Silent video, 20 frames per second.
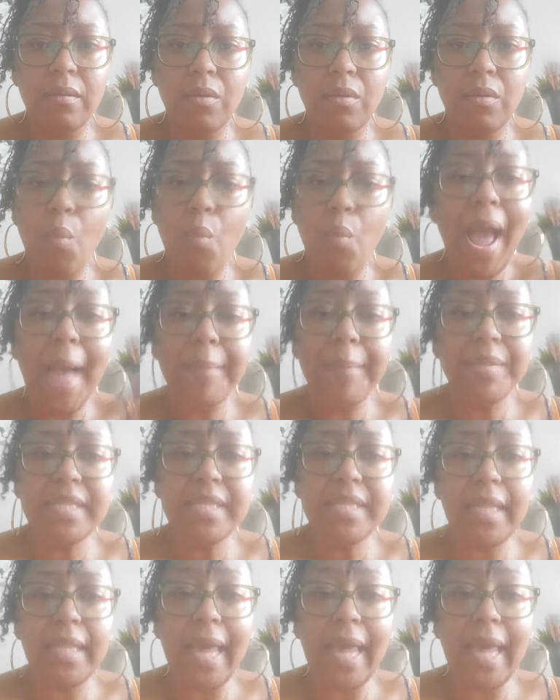What
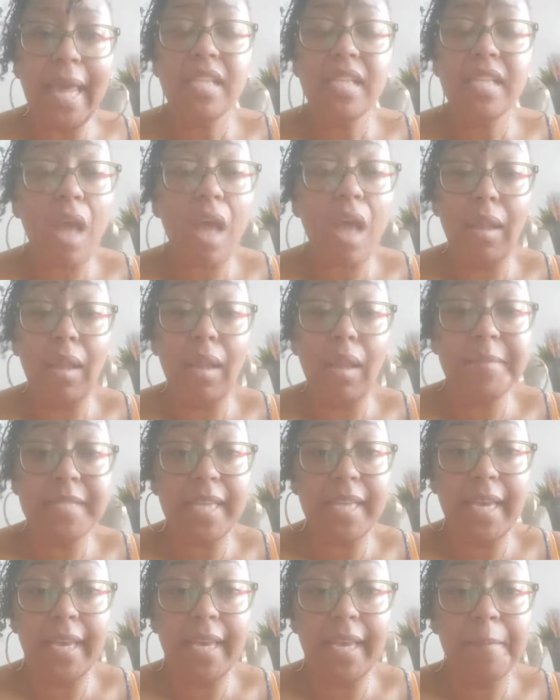happened to that? That's all I'm
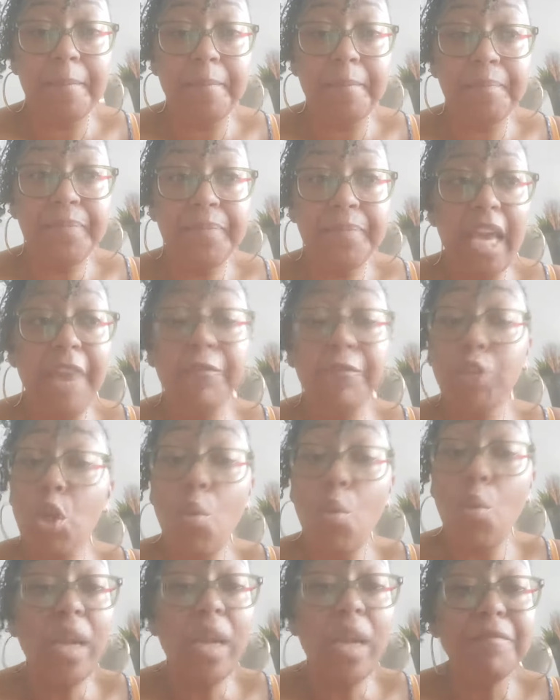saying. If you
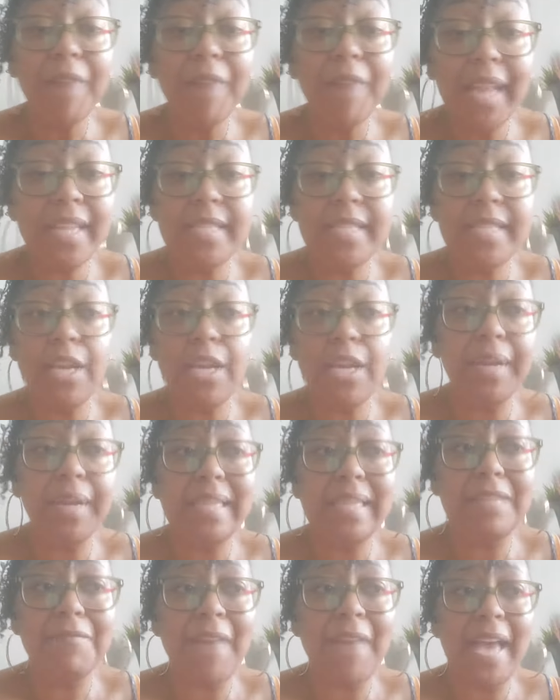want to volunteer and
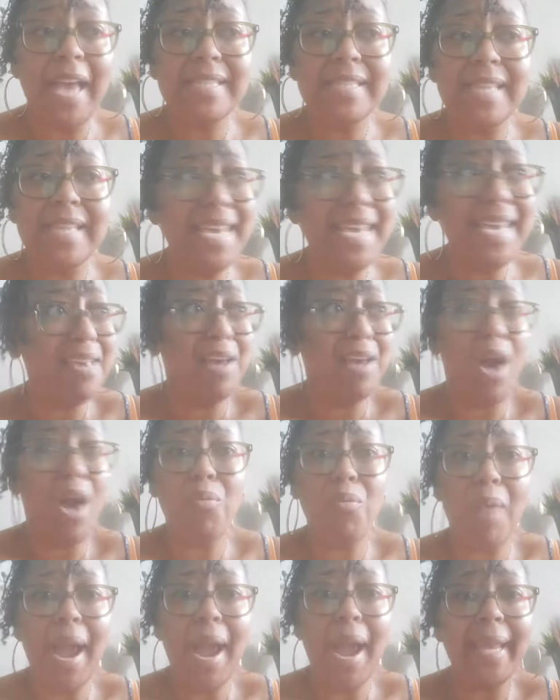get the vaccine, go
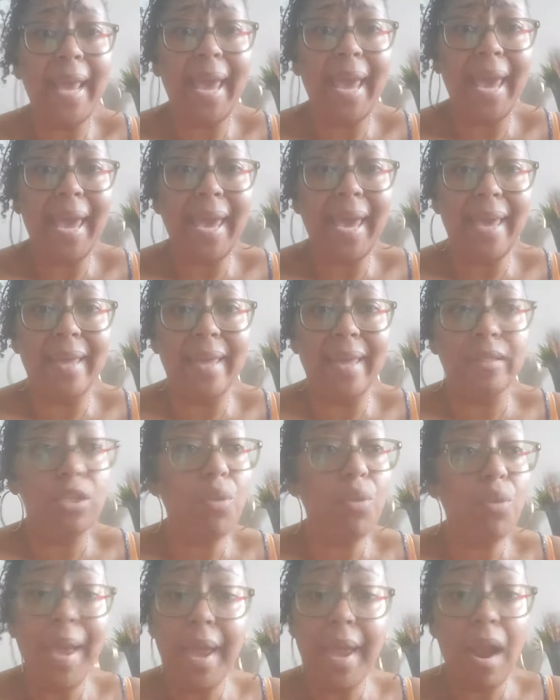right ahead.
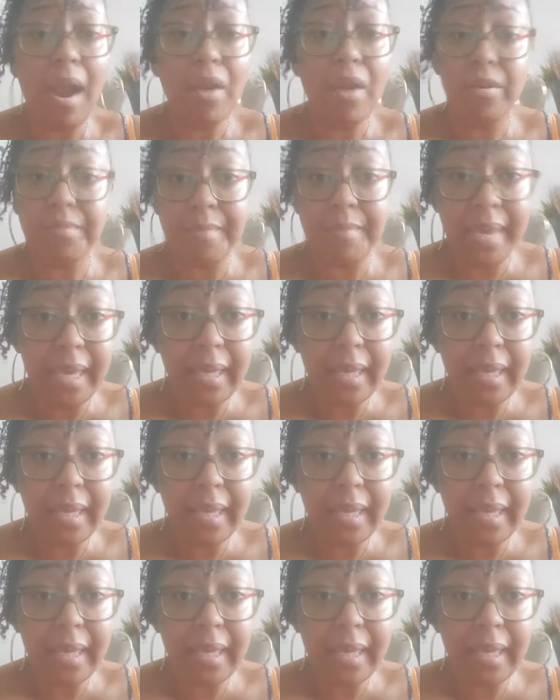You ain't hurting me.